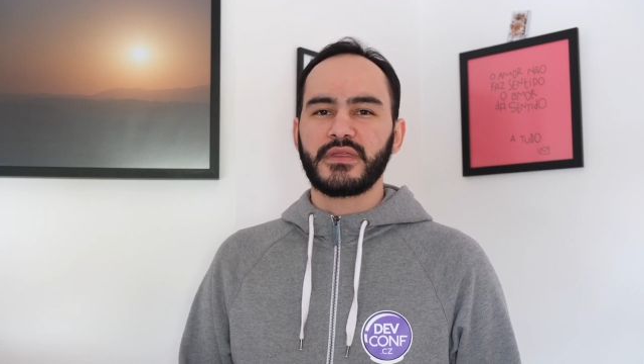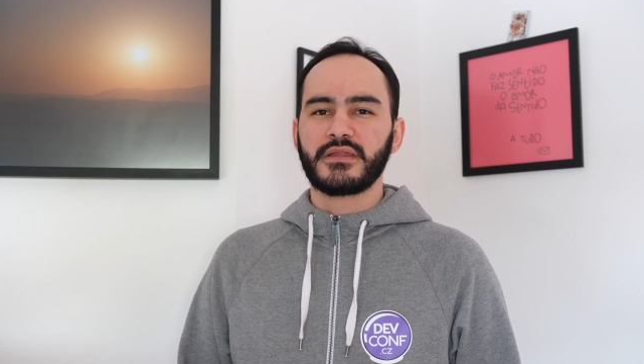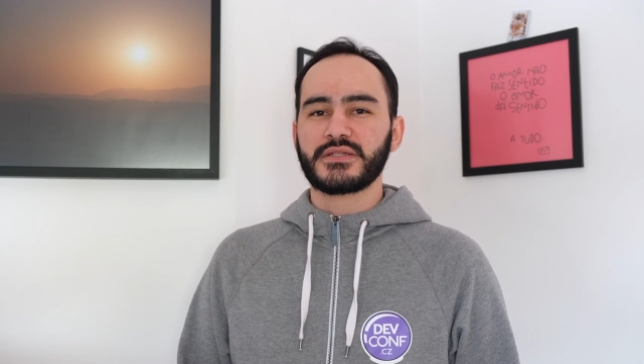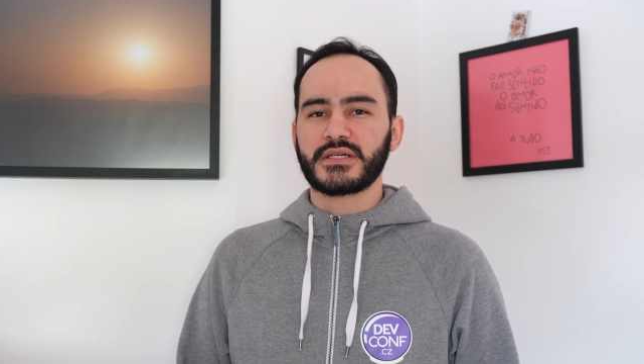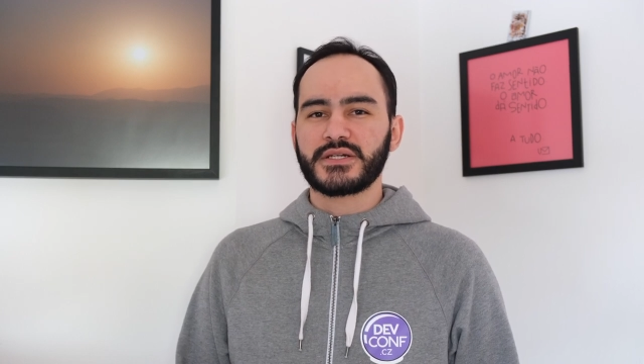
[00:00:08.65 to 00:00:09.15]
a
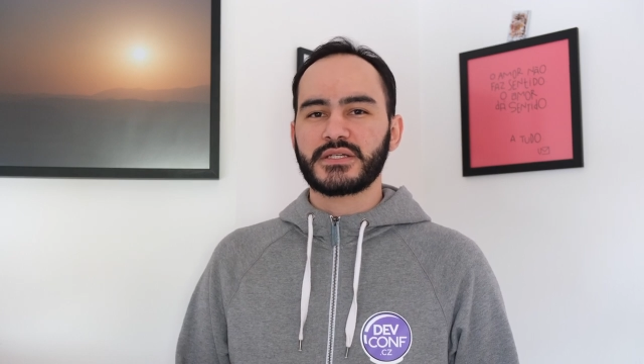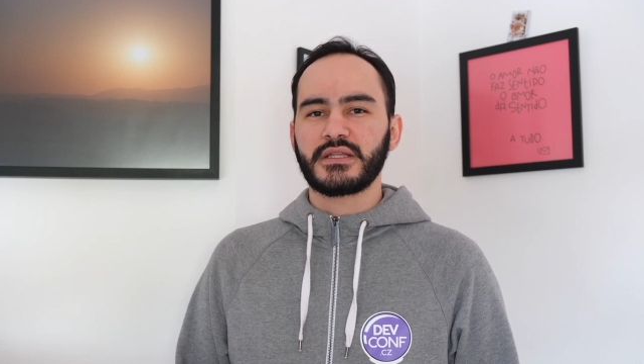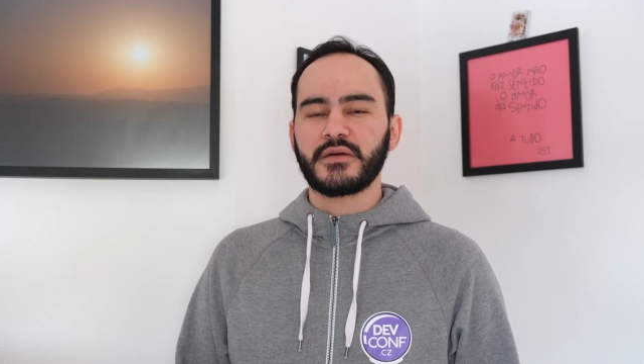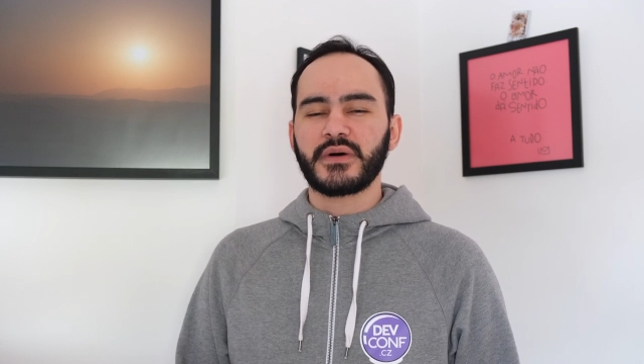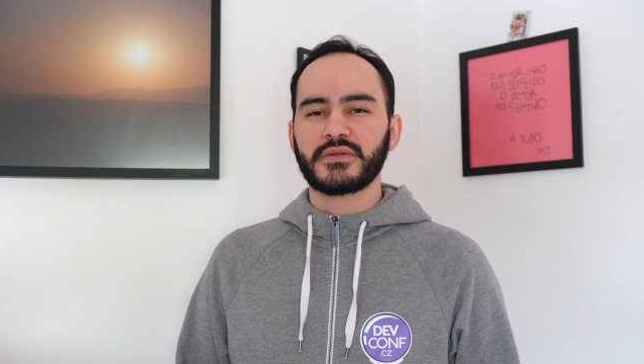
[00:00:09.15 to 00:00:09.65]

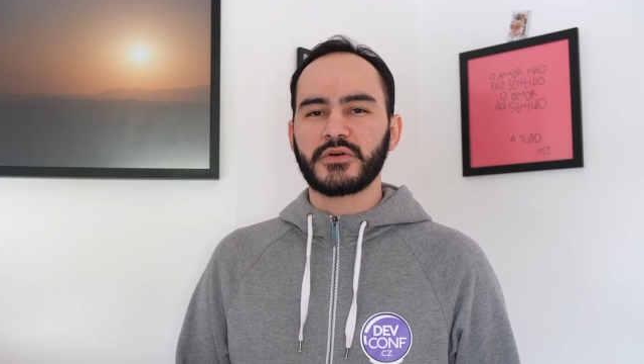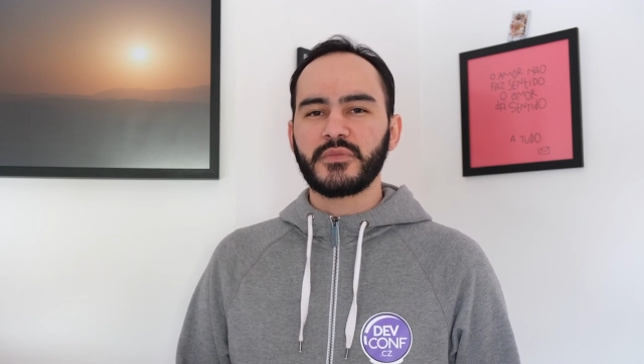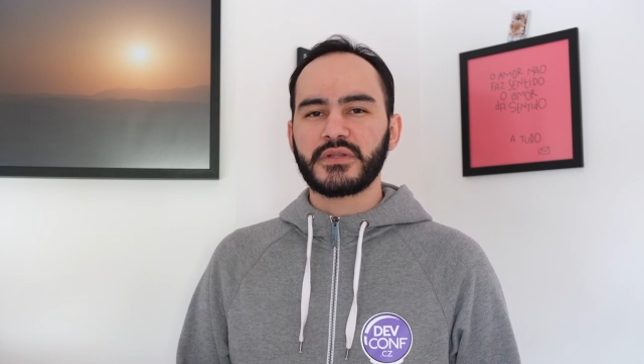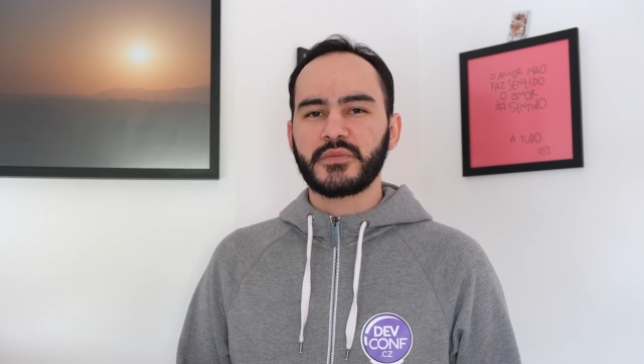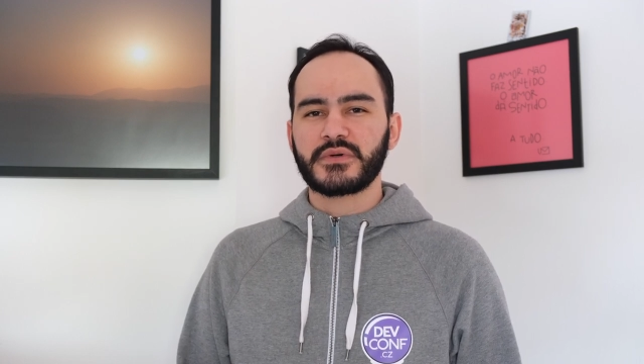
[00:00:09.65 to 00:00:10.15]
discussion about
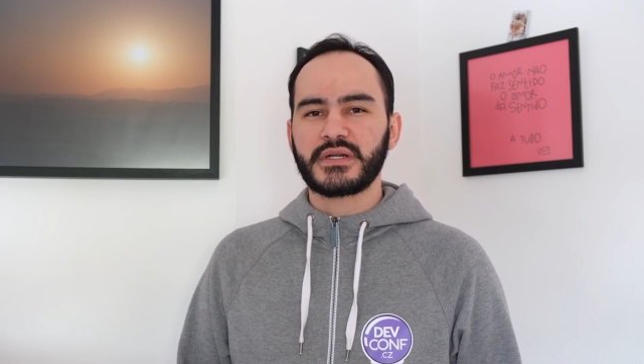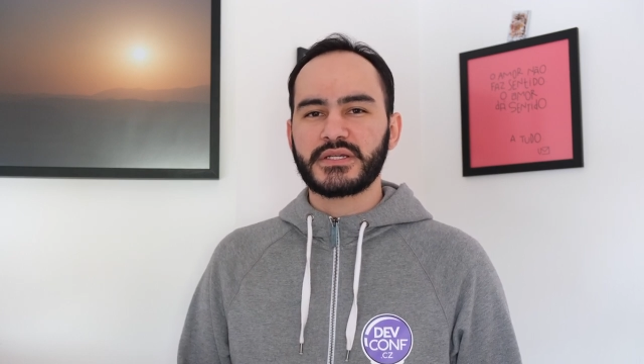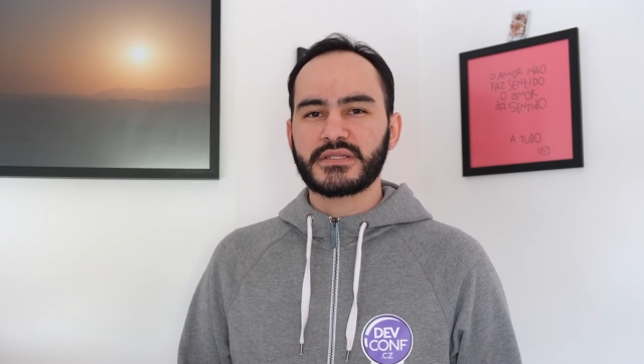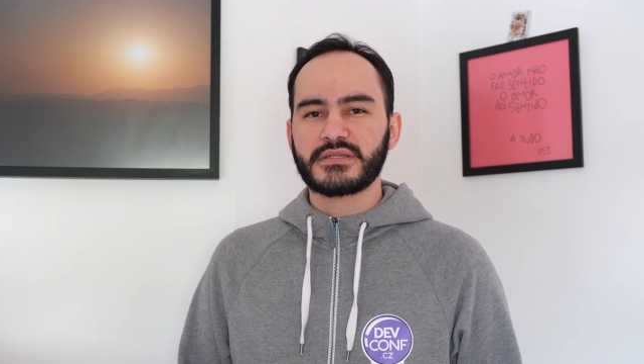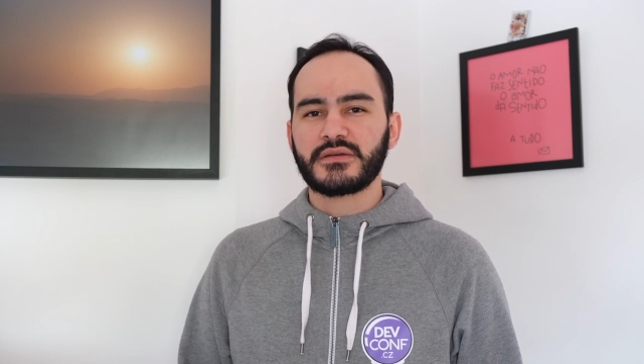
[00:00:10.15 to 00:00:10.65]
open
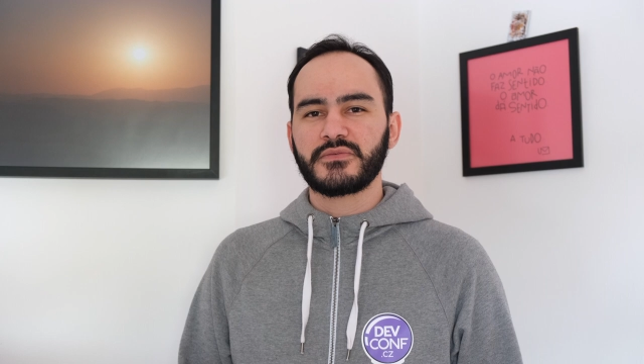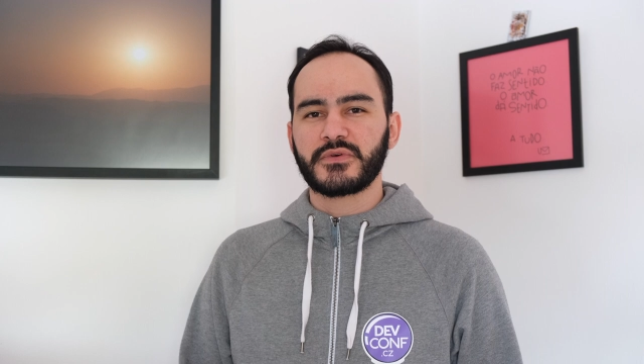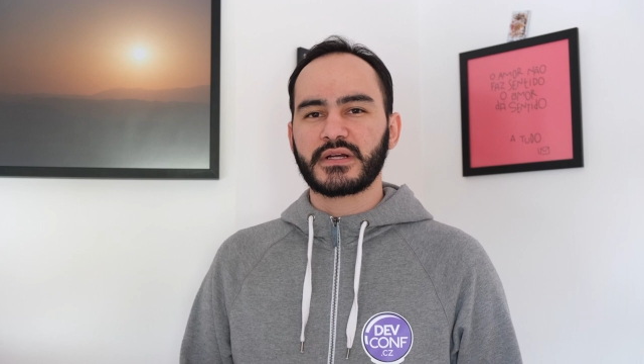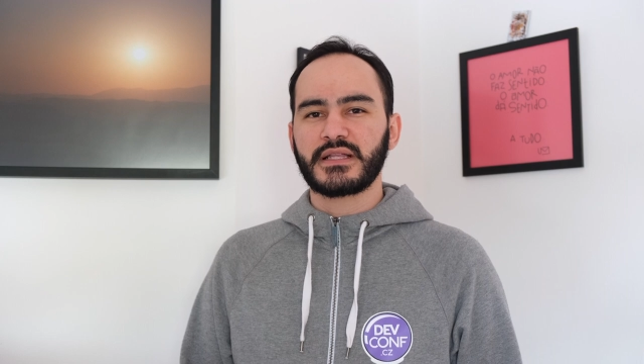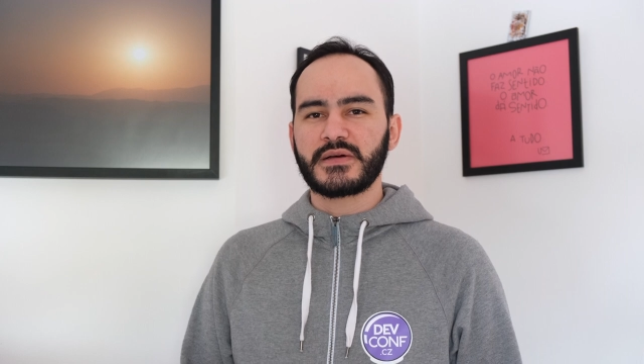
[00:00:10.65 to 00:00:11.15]
operations for
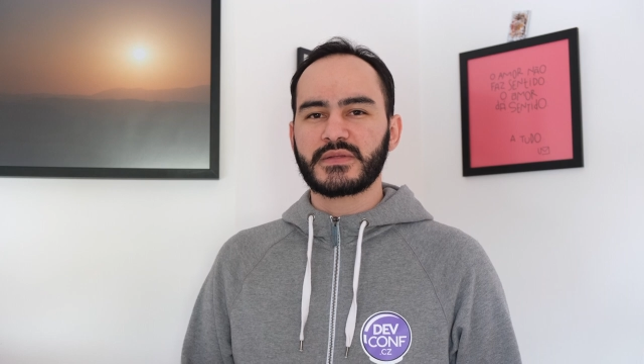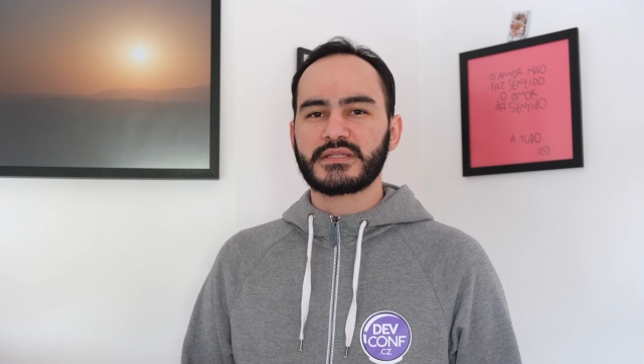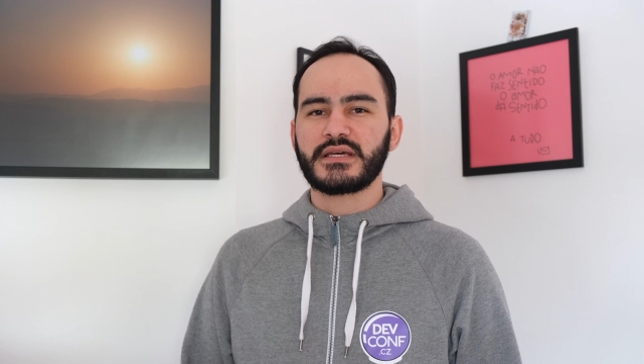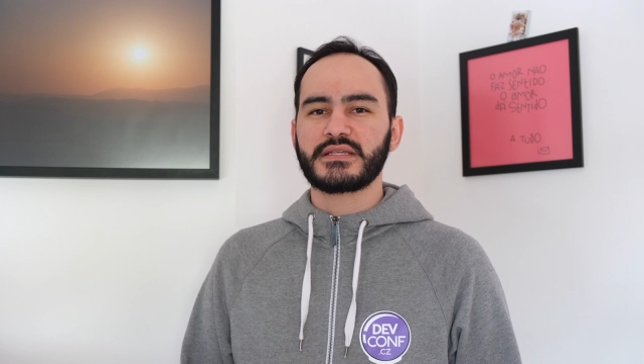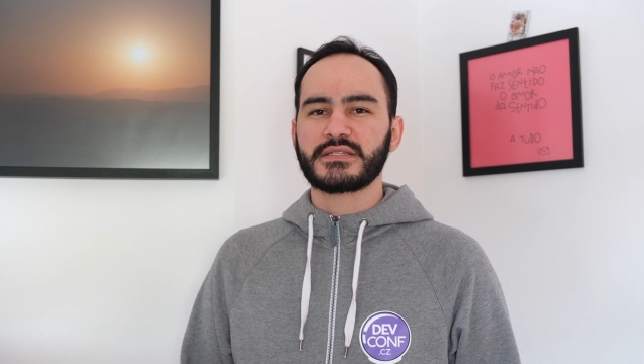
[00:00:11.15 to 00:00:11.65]

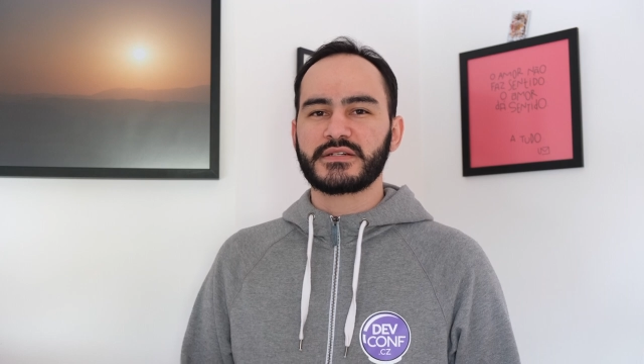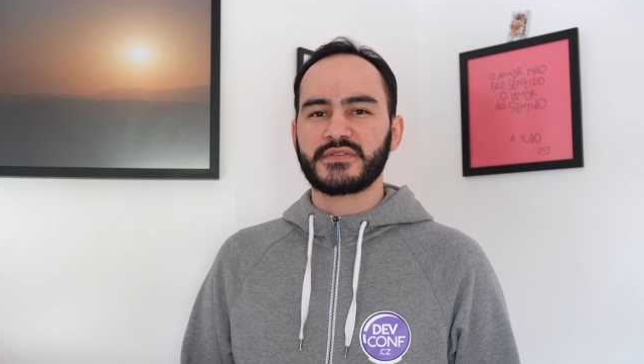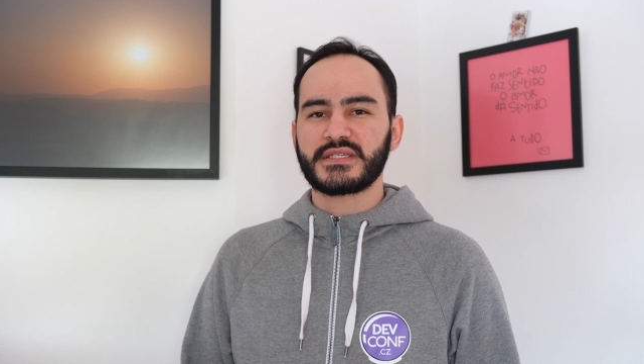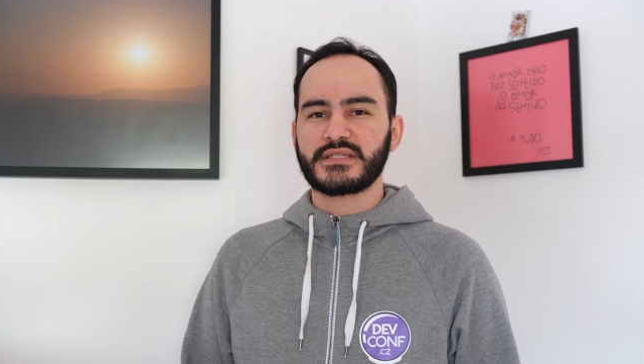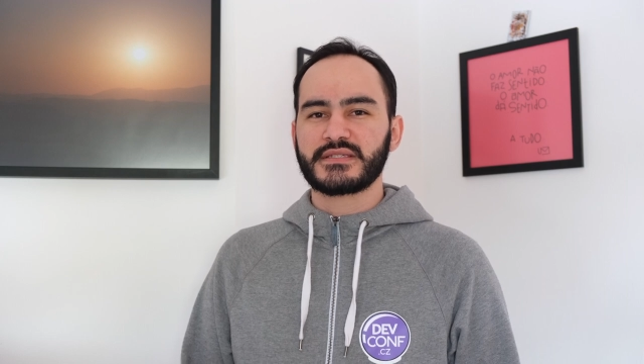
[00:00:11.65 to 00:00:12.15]
clouds and
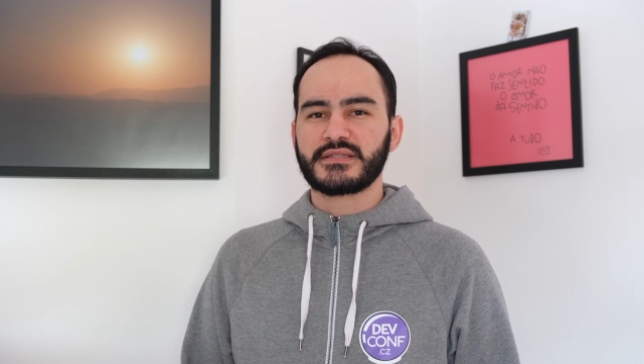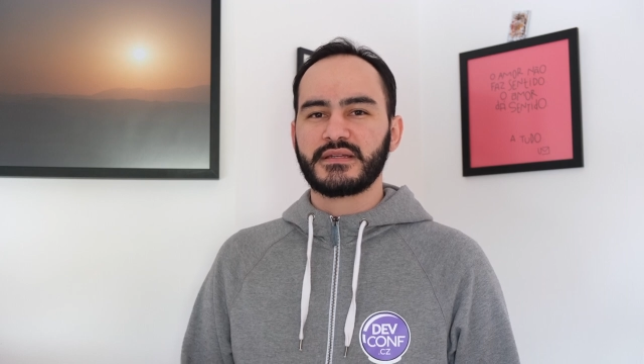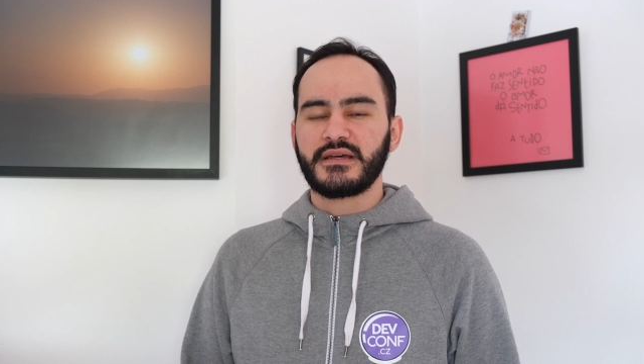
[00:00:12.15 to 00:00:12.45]
services.